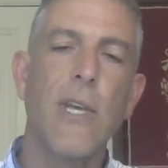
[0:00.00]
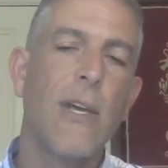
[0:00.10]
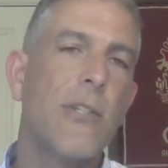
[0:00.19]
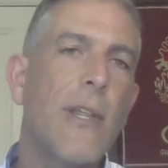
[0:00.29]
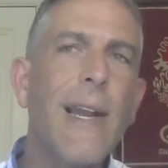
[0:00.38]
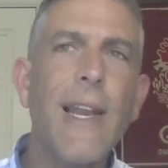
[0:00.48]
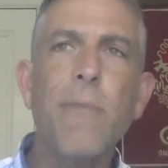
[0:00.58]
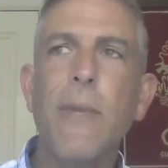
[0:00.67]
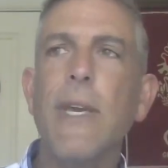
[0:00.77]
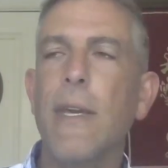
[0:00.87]
So that
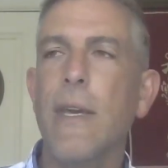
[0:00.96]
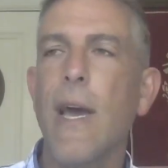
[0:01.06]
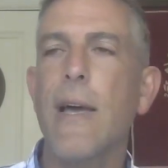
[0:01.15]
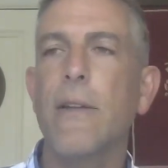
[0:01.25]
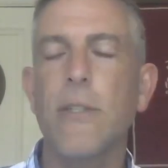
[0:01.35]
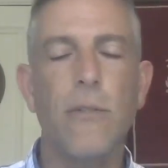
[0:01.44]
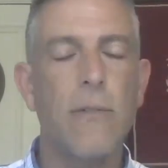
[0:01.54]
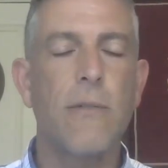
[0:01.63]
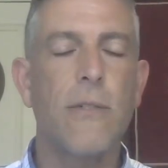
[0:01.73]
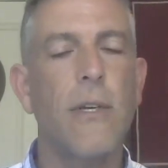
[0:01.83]
led me to
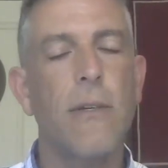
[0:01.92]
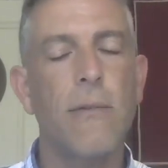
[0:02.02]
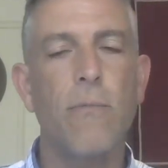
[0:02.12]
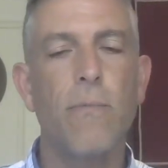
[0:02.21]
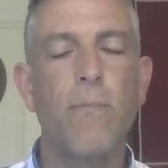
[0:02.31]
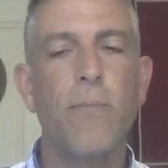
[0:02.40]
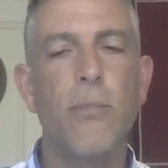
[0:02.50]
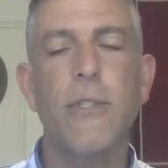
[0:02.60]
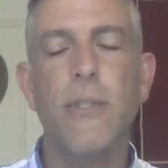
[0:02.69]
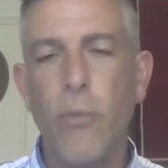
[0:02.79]

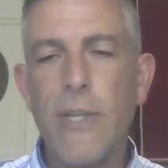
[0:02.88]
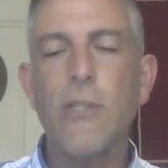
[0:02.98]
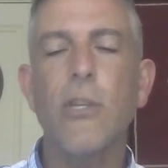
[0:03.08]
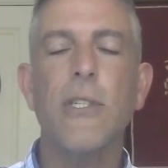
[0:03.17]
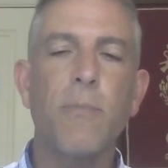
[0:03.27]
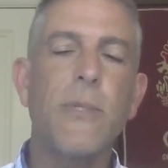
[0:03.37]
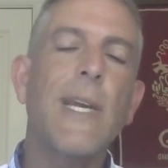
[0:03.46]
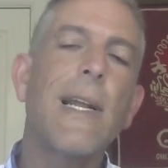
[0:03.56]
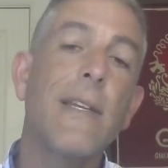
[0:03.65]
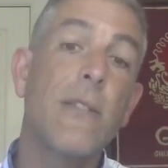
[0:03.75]
do some research,
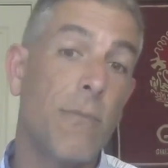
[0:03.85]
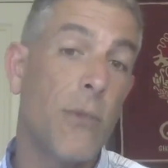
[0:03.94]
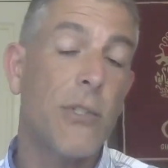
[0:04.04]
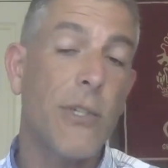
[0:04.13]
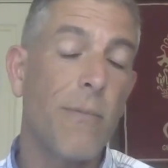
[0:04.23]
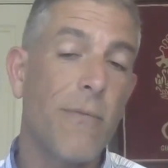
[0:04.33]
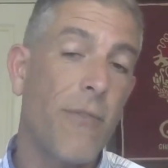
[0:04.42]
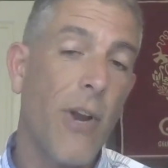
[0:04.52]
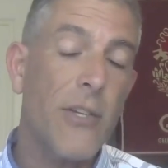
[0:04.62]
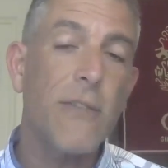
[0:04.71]
particularly into Muslim
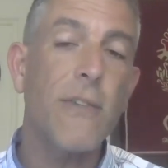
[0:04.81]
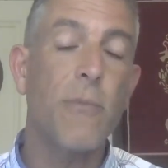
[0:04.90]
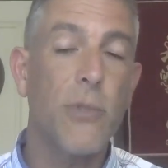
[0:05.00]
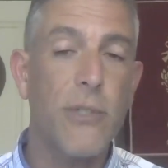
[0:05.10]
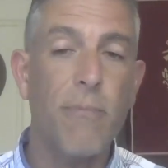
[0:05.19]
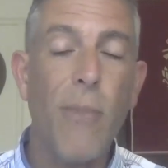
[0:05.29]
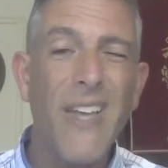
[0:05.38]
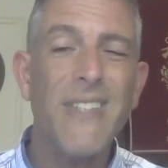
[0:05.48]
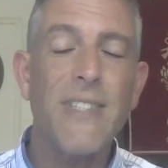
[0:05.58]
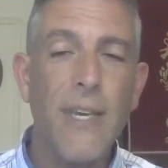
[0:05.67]
philosophy, Muslim
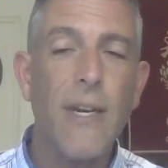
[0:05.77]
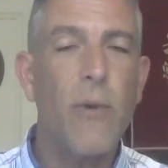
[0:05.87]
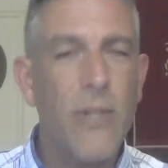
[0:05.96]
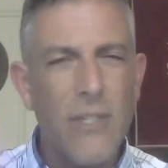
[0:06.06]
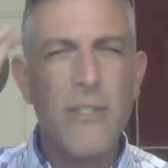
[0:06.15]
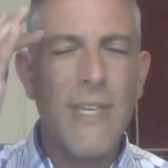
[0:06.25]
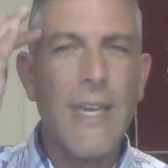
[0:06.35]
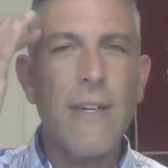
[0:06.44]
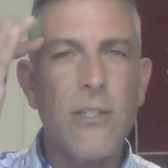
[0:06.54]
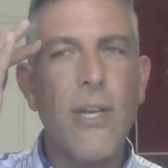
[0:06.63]
mindset. I wanted to just
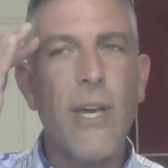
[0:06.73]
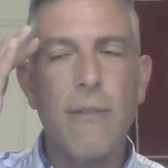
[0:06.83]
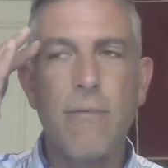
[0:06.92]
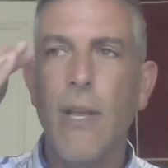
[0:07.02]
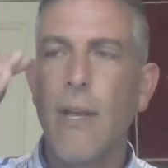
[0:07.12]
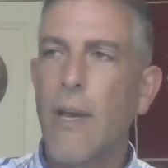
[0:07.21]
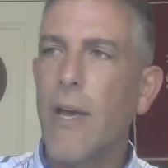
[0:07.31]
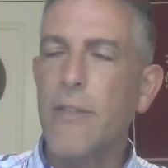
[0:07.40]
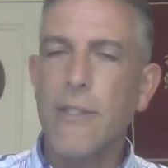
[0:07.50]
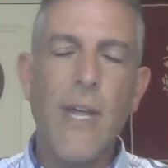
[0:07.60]
get inside
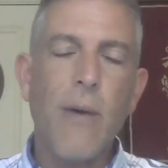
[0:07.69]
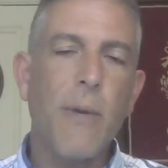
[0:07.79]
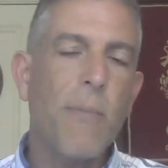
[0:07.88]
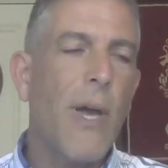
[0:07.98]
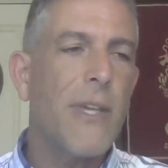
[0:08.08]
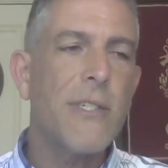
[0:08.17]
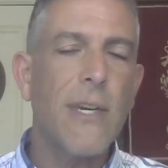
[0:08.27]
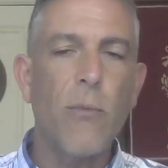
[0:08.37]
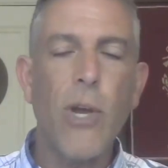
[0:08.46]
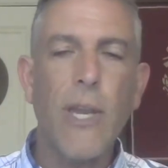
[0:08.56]
the Islamic mindset
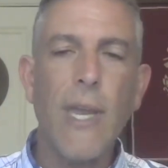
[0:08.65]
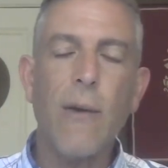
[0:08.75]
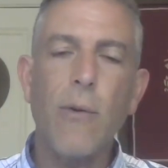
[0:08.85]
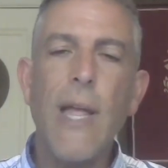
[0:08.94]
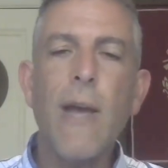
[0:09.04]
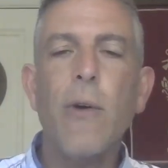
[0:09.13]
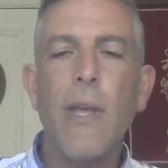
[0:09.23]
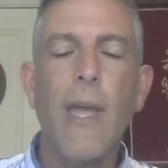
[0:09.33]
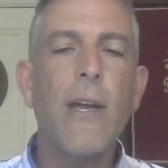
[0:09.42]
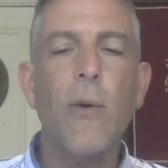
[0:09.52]
and work out, well,
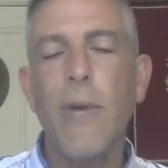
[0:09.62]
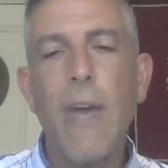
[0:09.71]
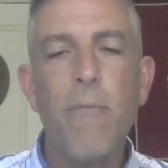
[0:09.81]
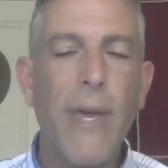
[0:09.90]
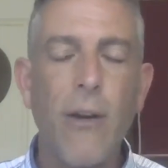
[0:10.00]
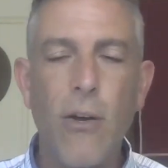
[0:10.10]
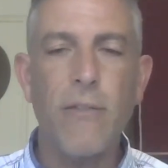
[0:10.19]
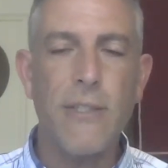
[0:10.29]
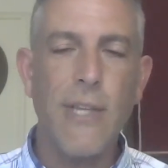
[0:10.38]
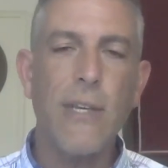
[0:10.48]
how can we have better
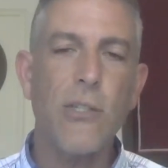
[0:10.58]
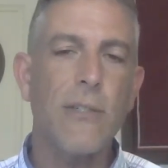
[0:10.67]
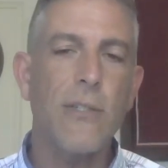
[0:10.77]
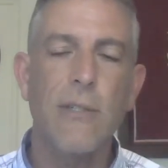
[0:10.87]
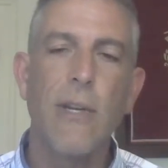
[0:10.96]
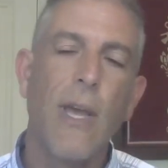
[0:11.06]
conversations?